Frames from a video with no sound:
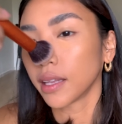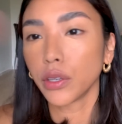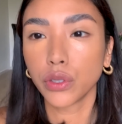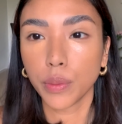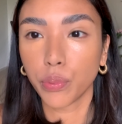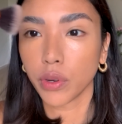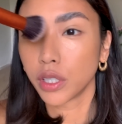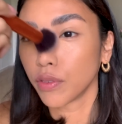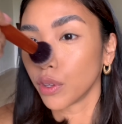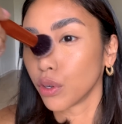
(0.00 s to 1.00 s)
that to the
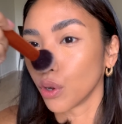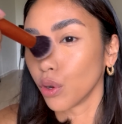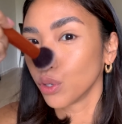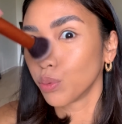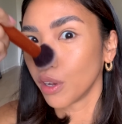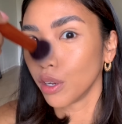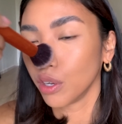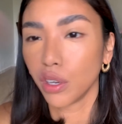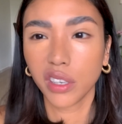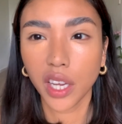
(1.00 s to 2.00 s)
bridge of the nose where
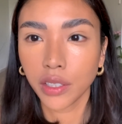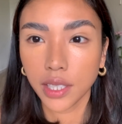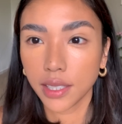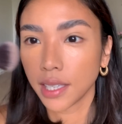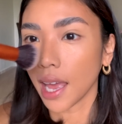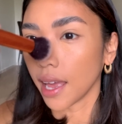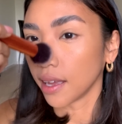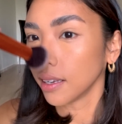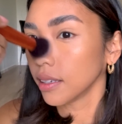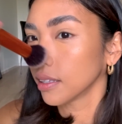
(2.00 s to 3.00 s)
you naturally
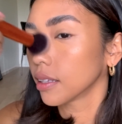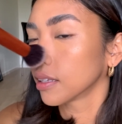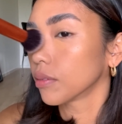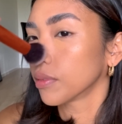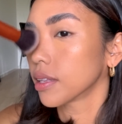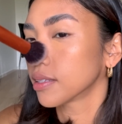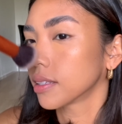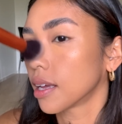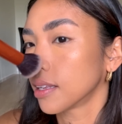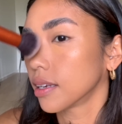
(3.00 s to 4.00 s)
tan where the
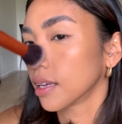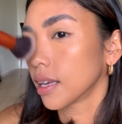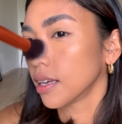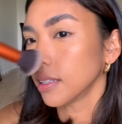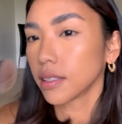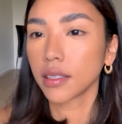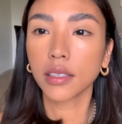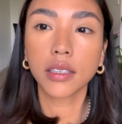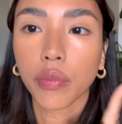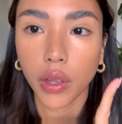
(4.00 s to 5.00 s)
sun
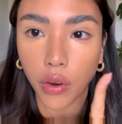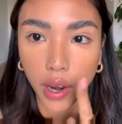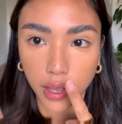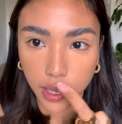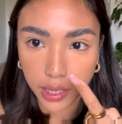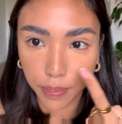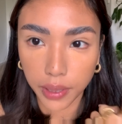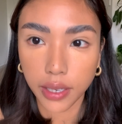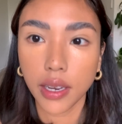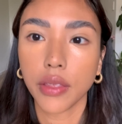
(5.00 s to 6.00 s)
hits. All right, let's
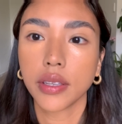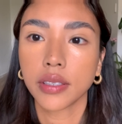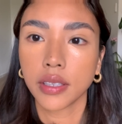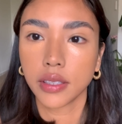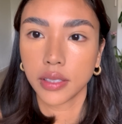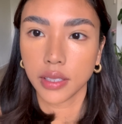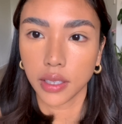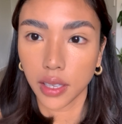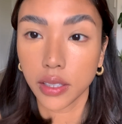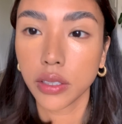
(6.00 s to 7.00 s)
blend out this
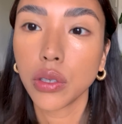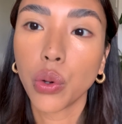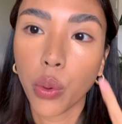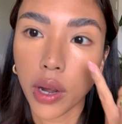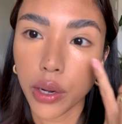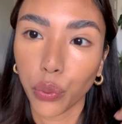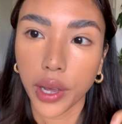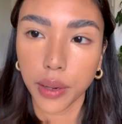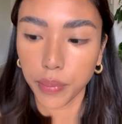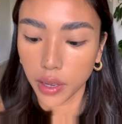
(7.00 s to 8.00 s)
concealer. It's still quite
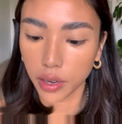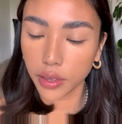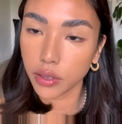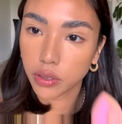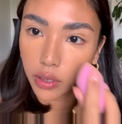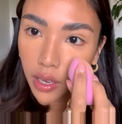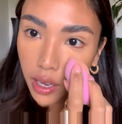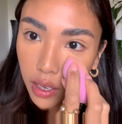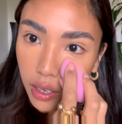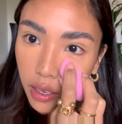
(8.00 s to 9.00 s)
wet, but that's
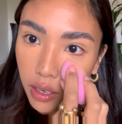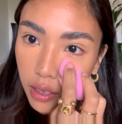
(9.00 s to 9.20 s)
okay.